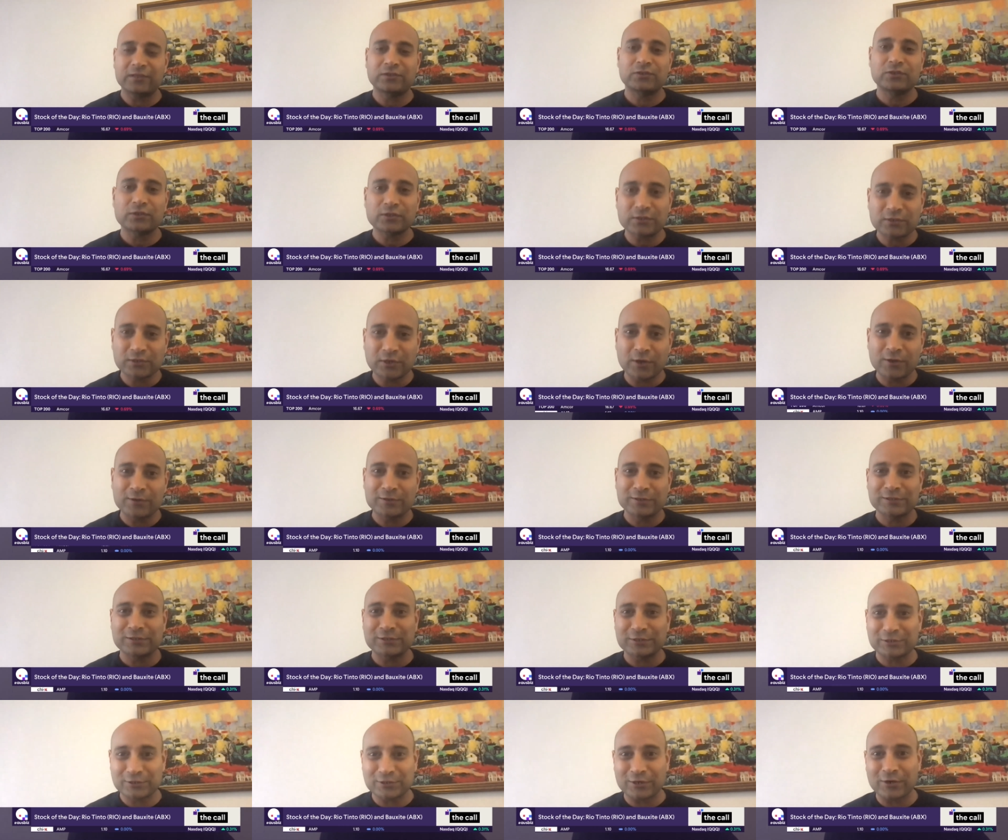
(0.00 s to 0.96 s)
It just goes
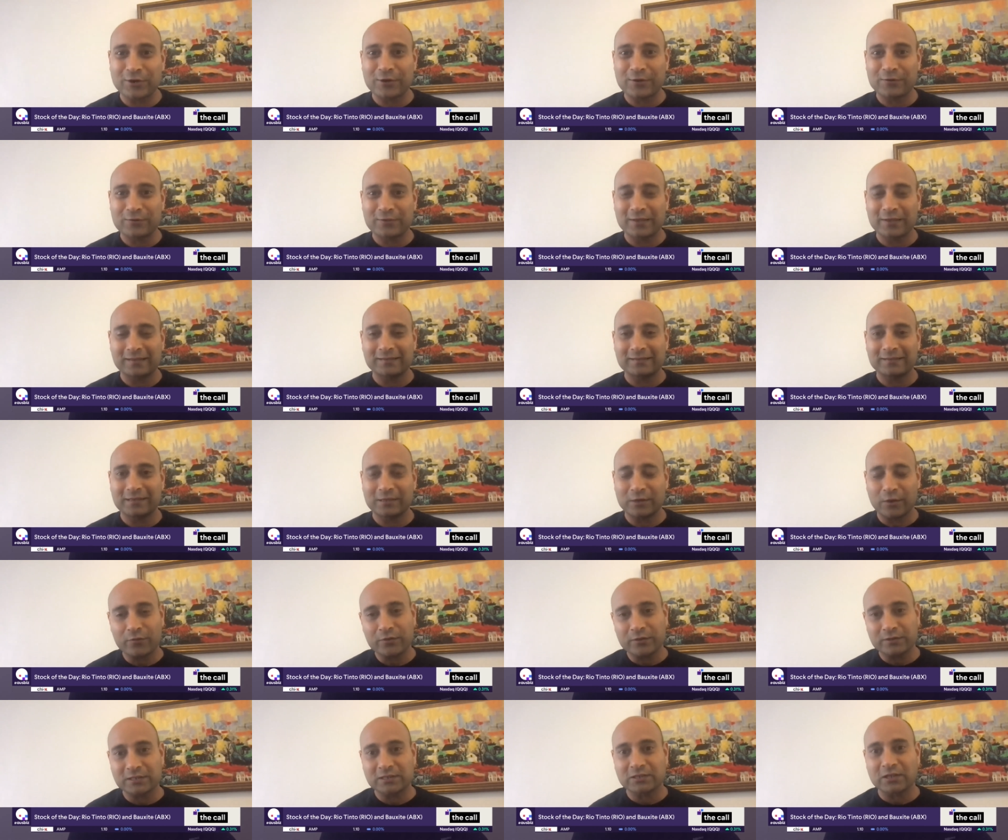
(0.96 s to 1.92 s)
to show that, you
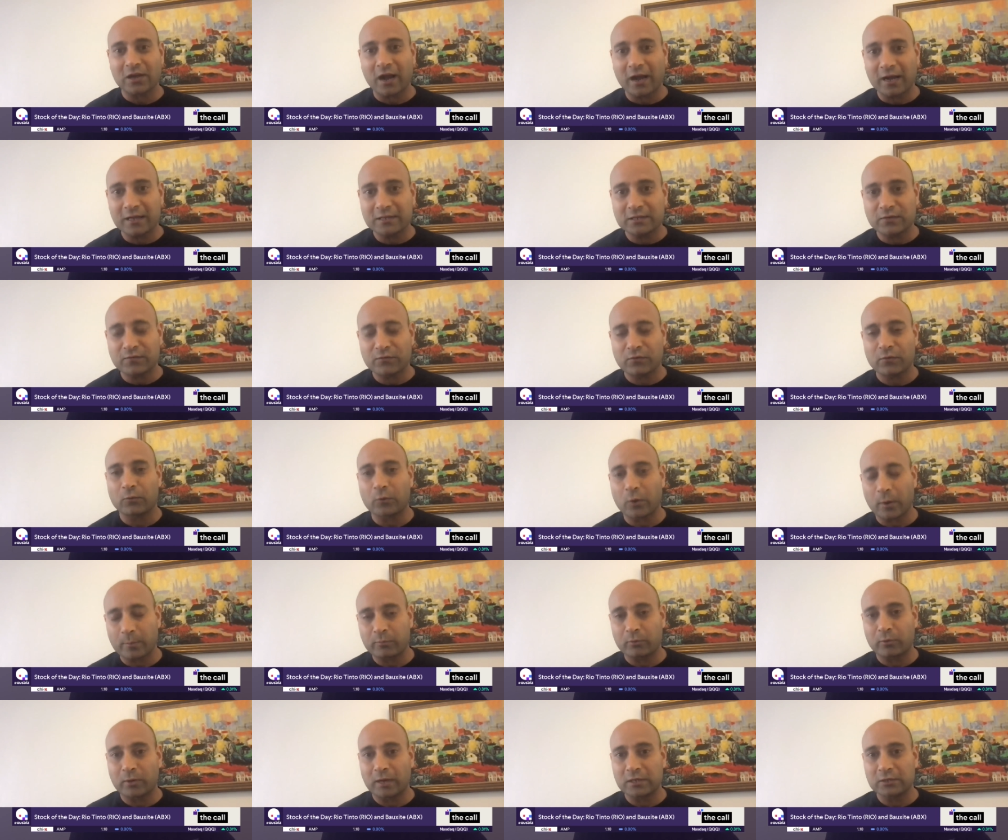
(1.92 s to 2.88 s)
know, the size of your
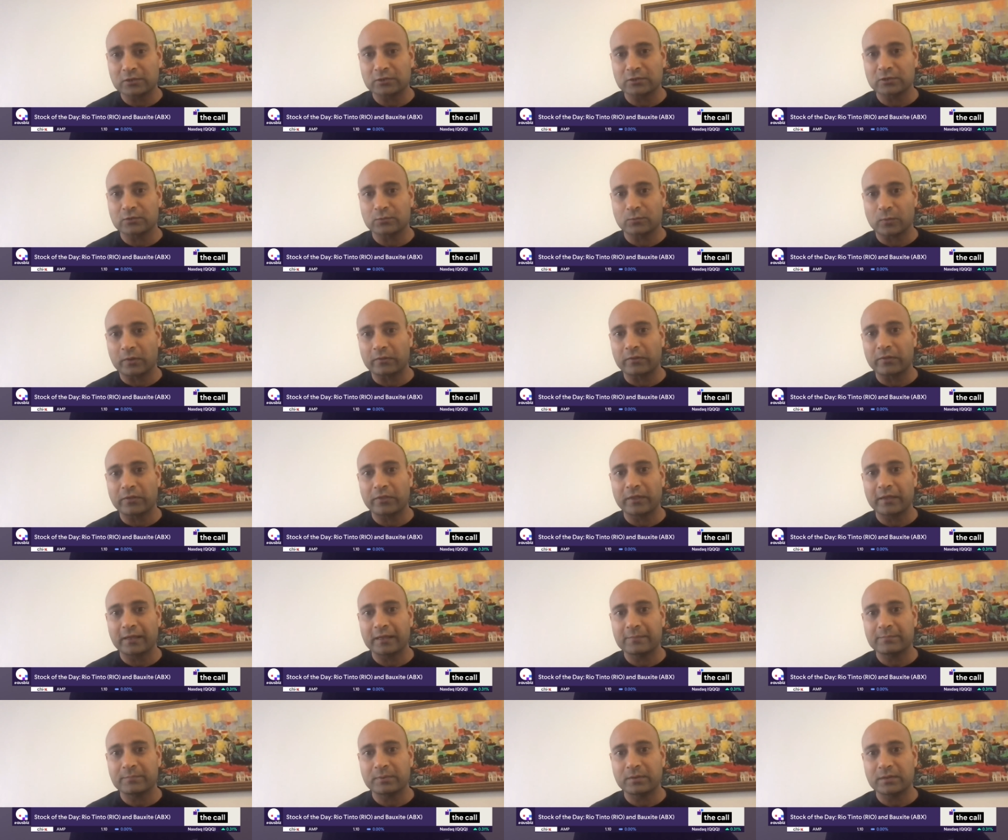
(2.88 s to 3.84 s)
operation is one
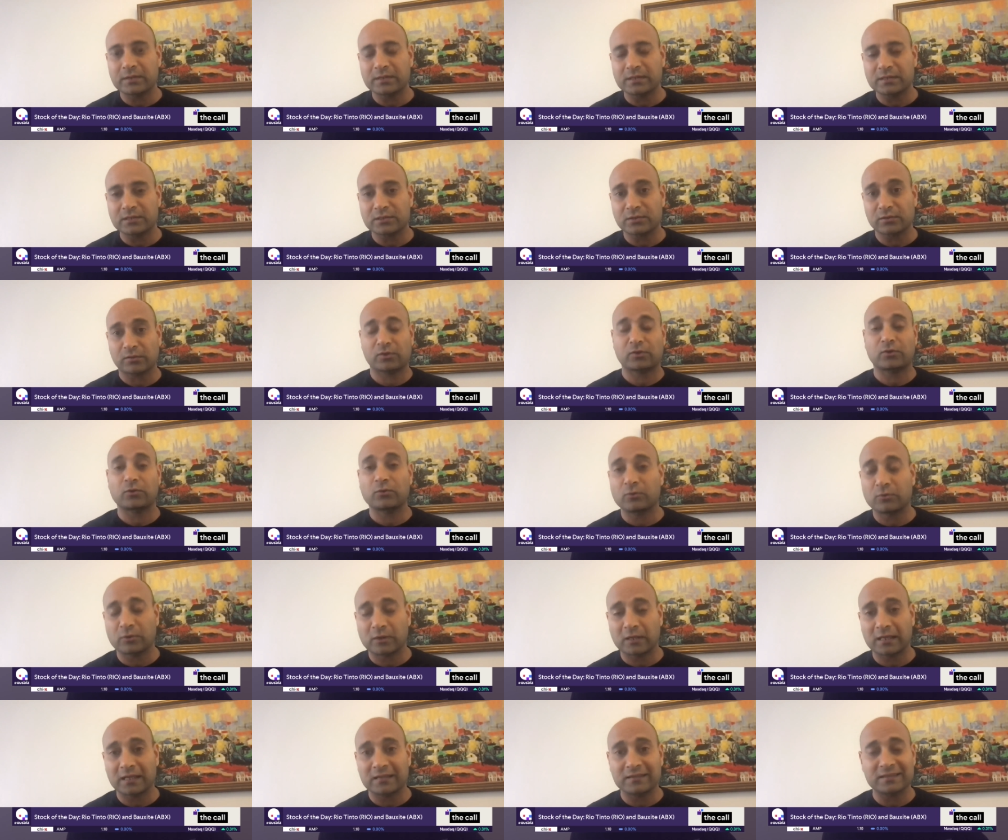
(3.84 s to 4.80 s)
thing, but the
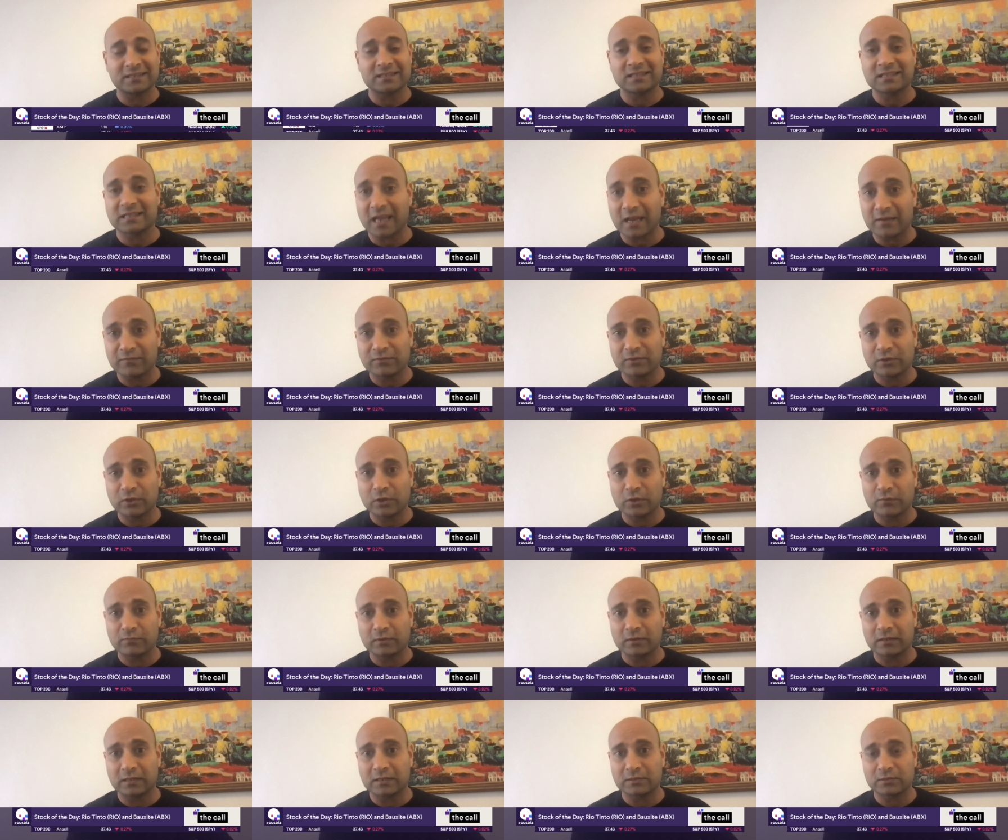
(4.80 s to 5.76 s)
security and the safety
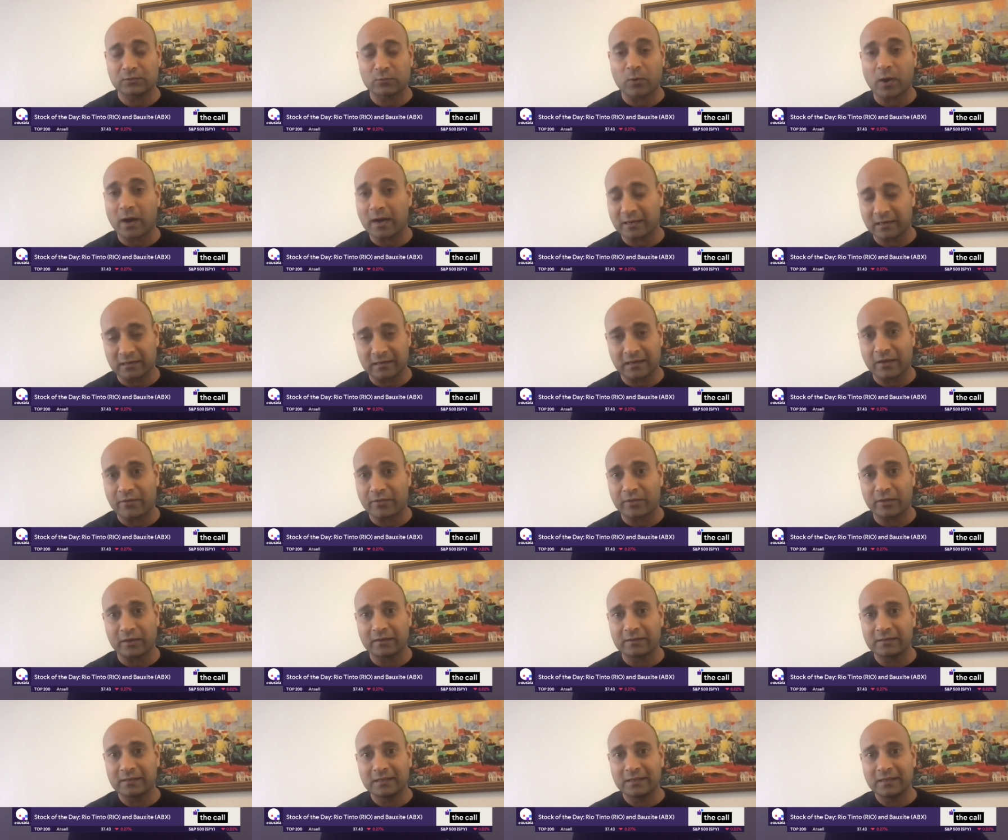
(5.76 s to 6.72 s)
of it is quite
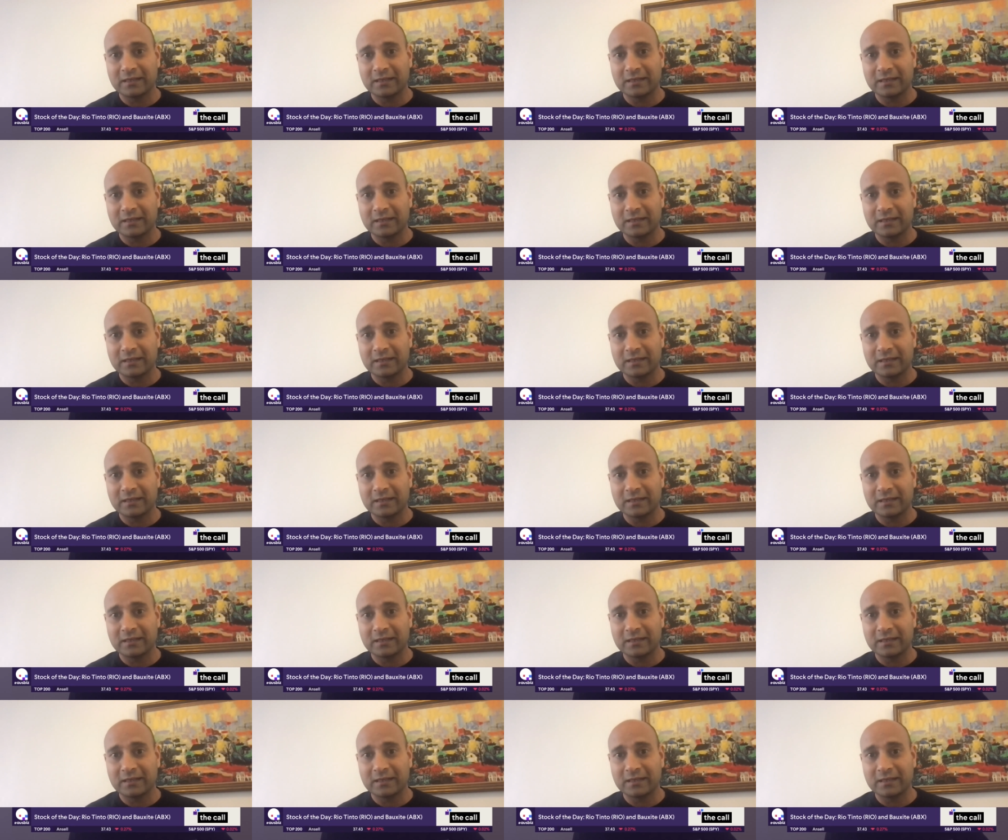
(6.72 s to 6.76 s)
another.